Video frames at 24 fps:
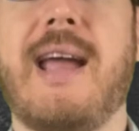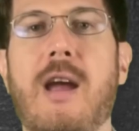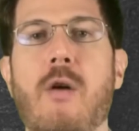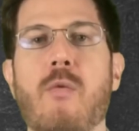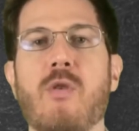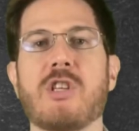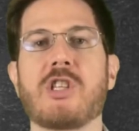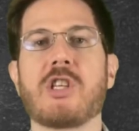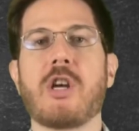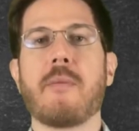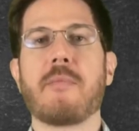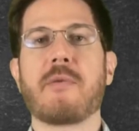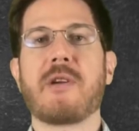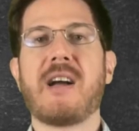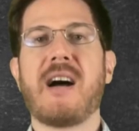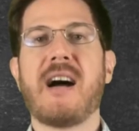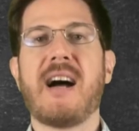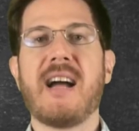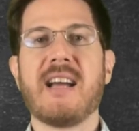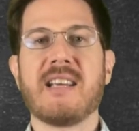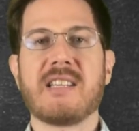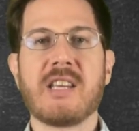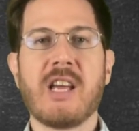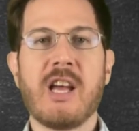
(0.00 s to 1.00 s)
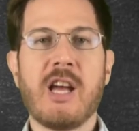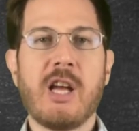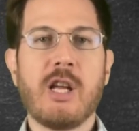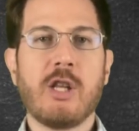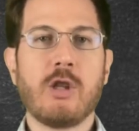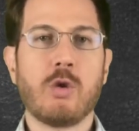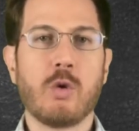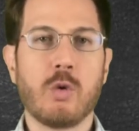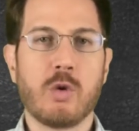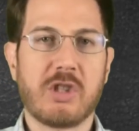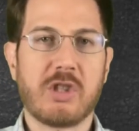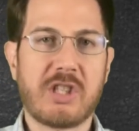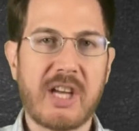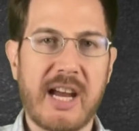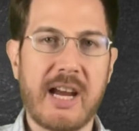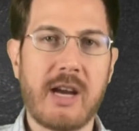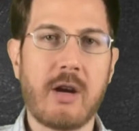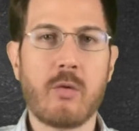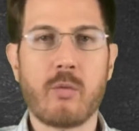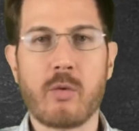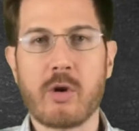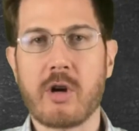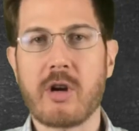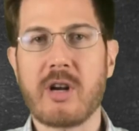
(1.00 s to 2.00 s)
Hey, what's up, guys? Today,
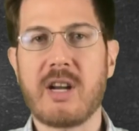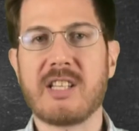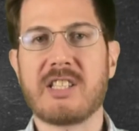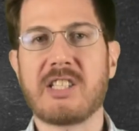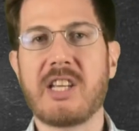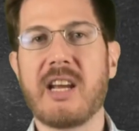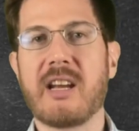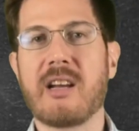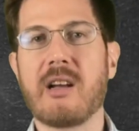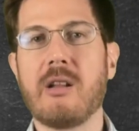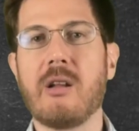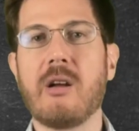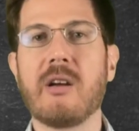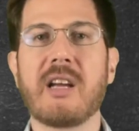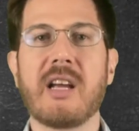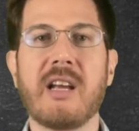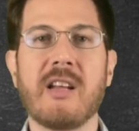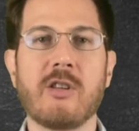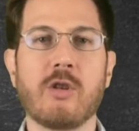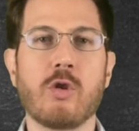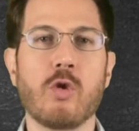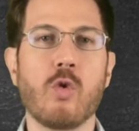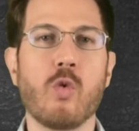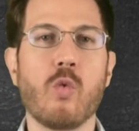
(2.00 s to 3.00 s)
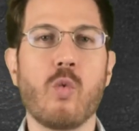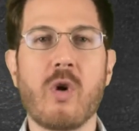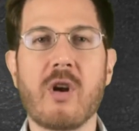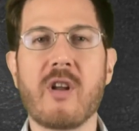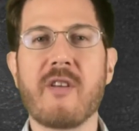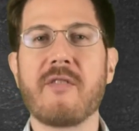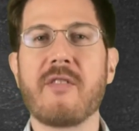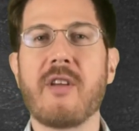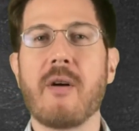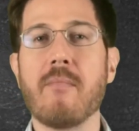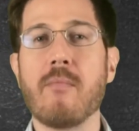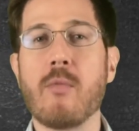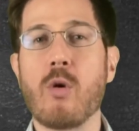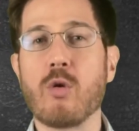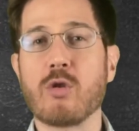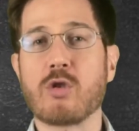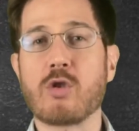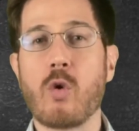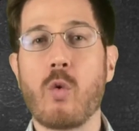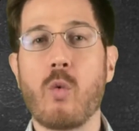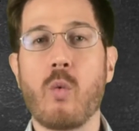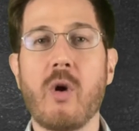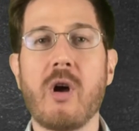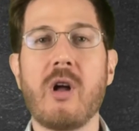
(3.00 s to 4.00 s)
we're going to take a look into one of the most
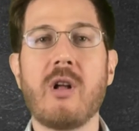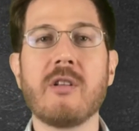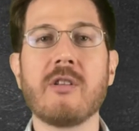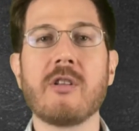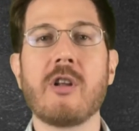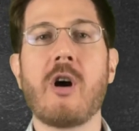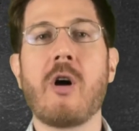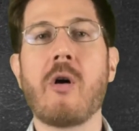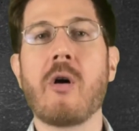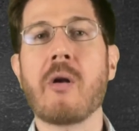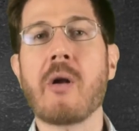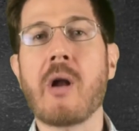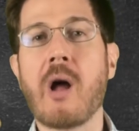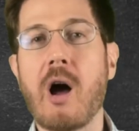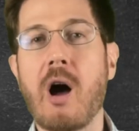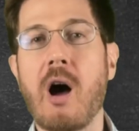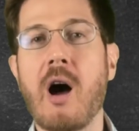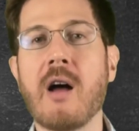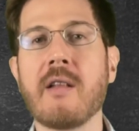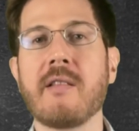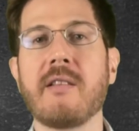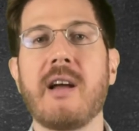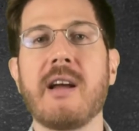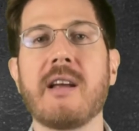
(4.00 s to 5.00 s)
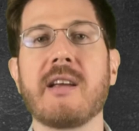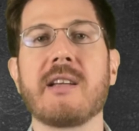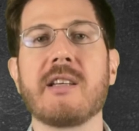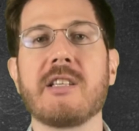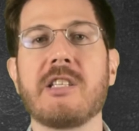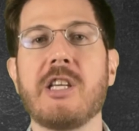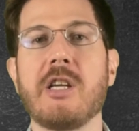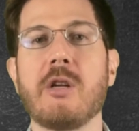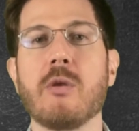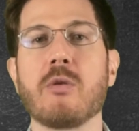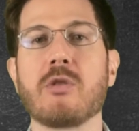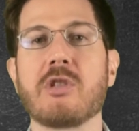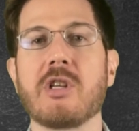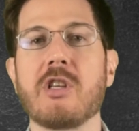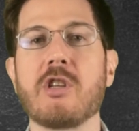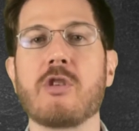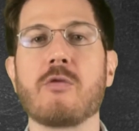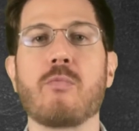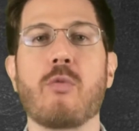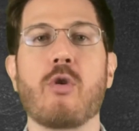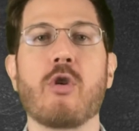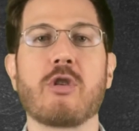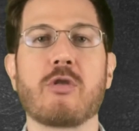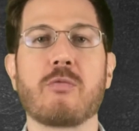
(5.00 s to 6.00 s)
well-known online casinos and
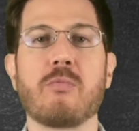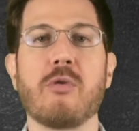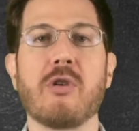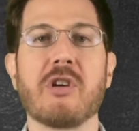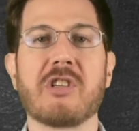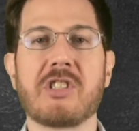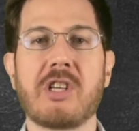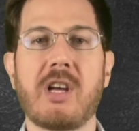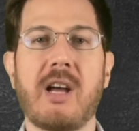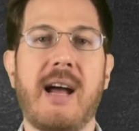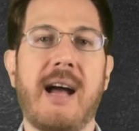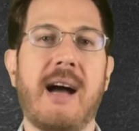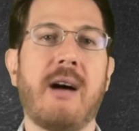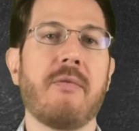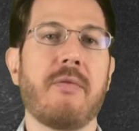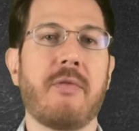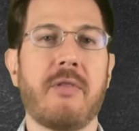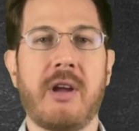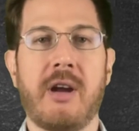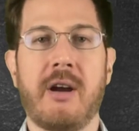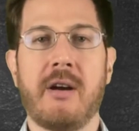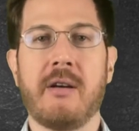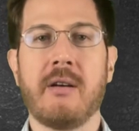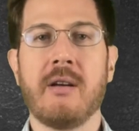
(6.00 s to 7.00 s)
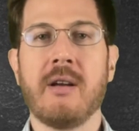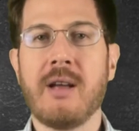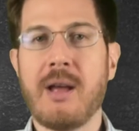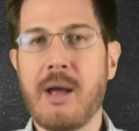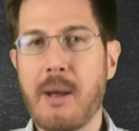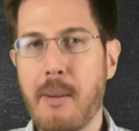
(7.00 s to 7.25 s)
sportsbooks out there,